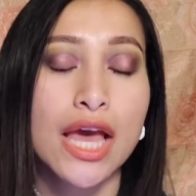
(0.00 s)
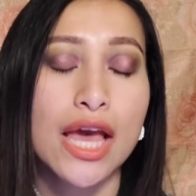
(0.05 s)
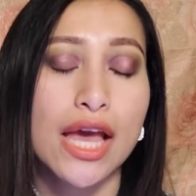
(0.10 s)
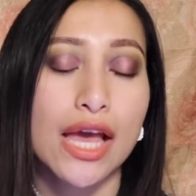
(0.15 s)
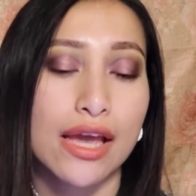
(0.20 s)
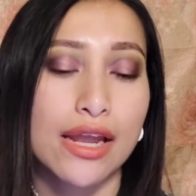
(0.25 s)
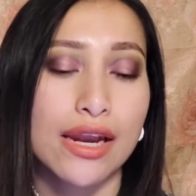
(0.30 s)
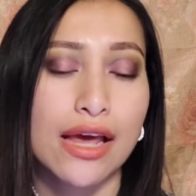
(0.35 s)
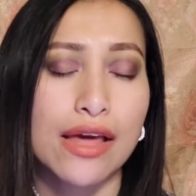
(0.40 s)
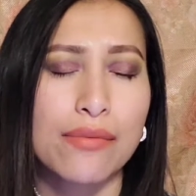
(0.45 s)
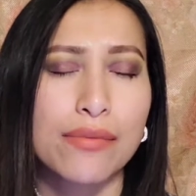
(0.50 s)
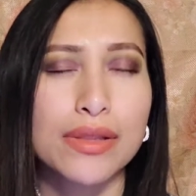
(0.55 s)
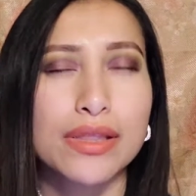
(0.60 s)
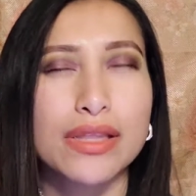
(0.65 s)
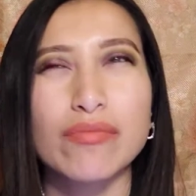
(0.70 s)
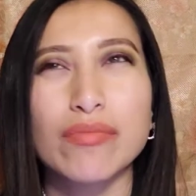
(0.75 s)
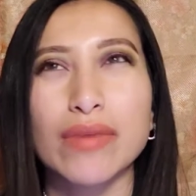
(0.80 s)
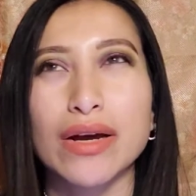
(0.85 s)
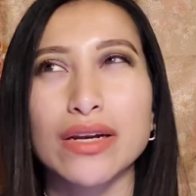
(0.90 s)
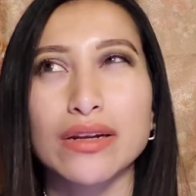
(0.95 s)
and I
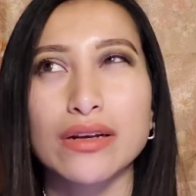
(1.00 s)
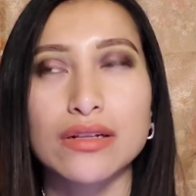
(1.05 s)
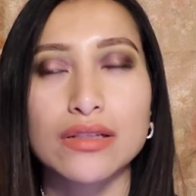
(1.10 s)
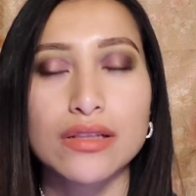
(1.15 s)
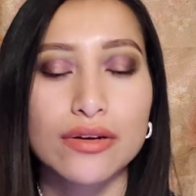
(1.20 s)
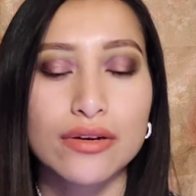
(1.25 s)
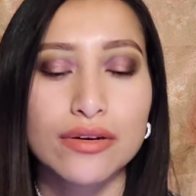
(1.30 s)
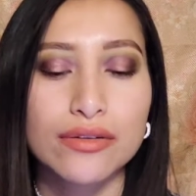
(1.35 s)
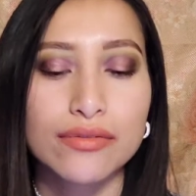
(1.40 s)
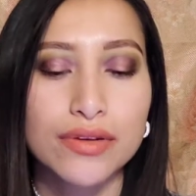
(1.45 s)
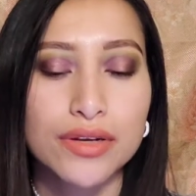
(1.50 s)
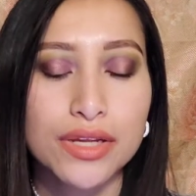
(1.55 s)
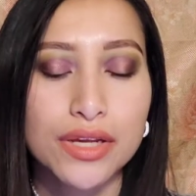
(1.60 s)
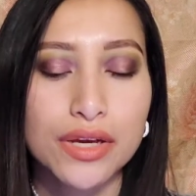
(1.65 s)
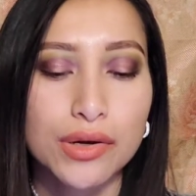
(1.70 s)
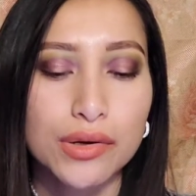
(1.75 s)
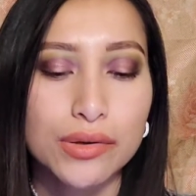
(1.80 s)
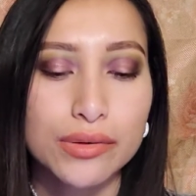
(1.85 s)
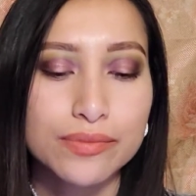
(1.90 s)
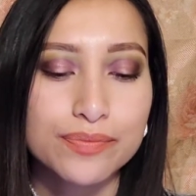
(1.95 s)
believe my declutter
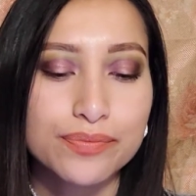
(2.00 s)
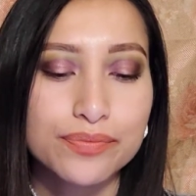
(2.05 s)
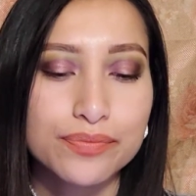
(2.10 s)
video.